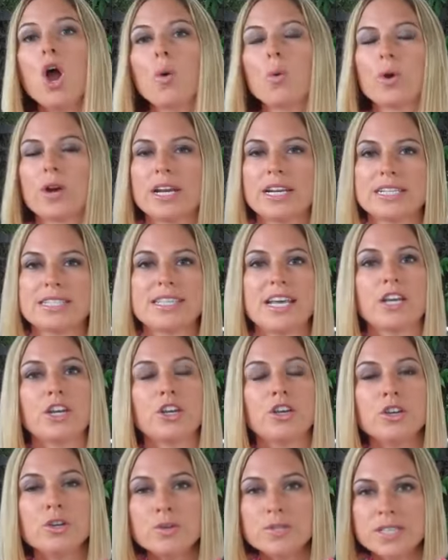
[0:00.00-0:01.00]
We're going to set a
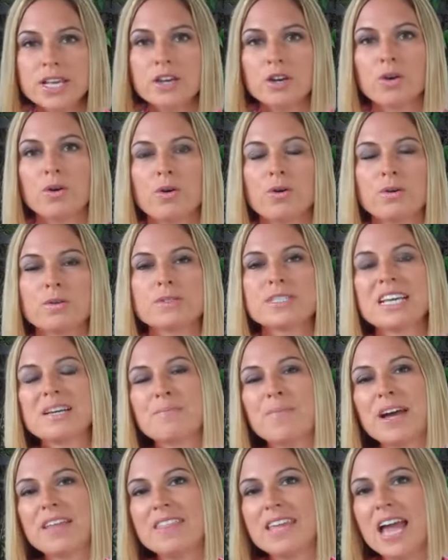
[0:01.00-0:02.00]
new set of goals, and
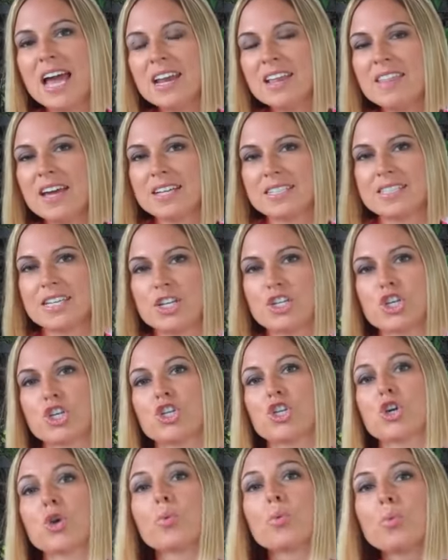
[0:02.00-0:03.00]
by the end of that session,
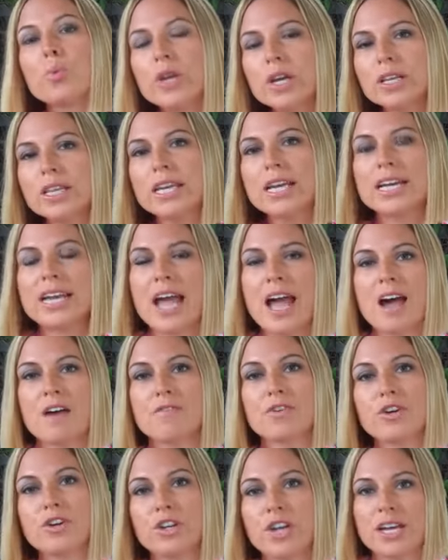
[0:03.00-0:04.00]
you're really going to have
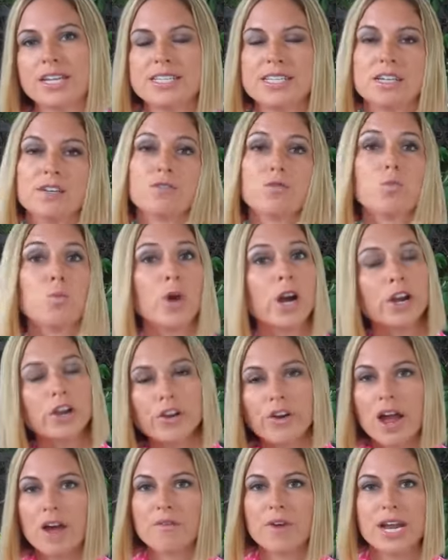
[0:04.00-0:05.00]
a good idea of where
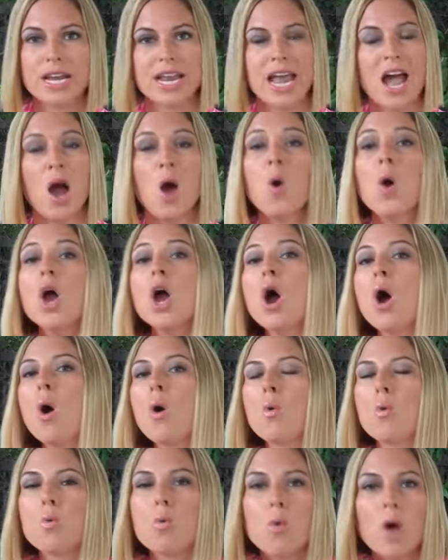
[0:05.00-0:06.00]
you're at right now,
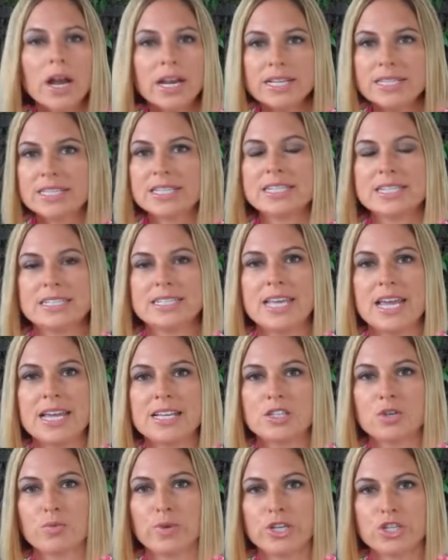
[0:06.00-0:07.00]
what it's going to take
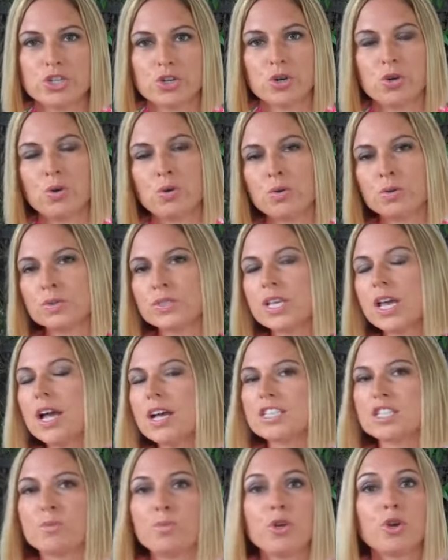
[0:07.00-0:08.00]
to reach your goals,
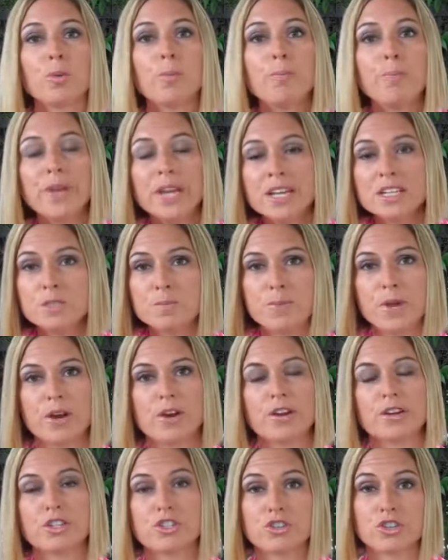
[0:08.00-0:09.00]
some of your biggest
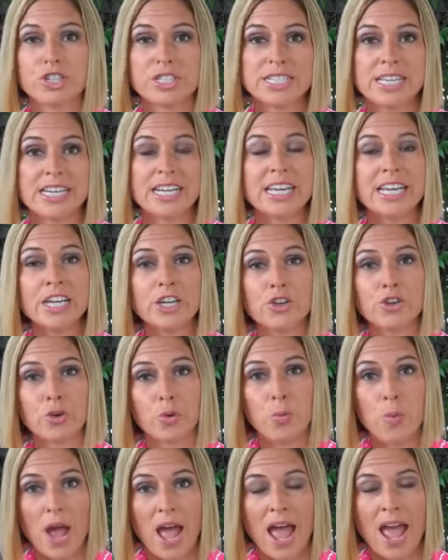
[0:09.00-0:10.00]
barriers that are standing in
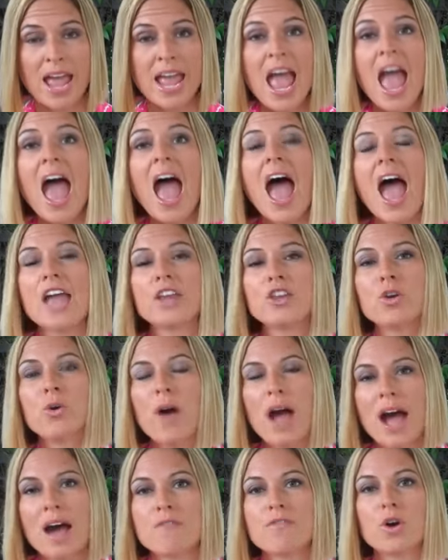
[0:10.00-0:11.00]
your way, and you'll
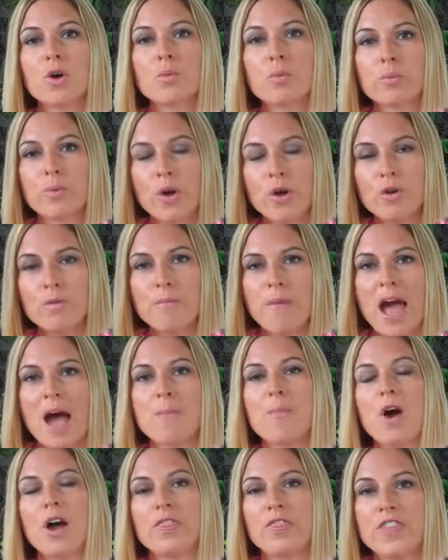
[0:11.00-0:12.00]
have a roadmap
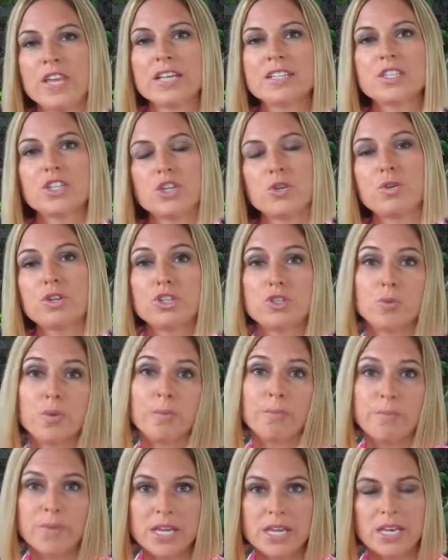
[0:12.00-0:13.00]
on things that you can do
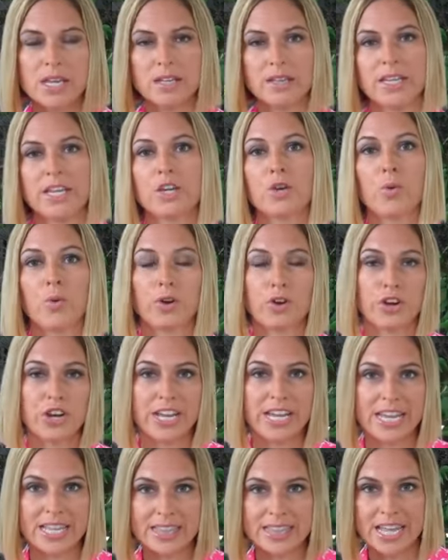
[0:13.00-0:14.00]
immediately in order to
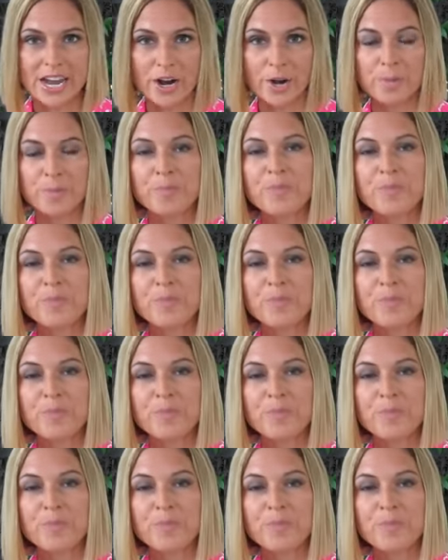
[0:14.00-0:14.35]
get there.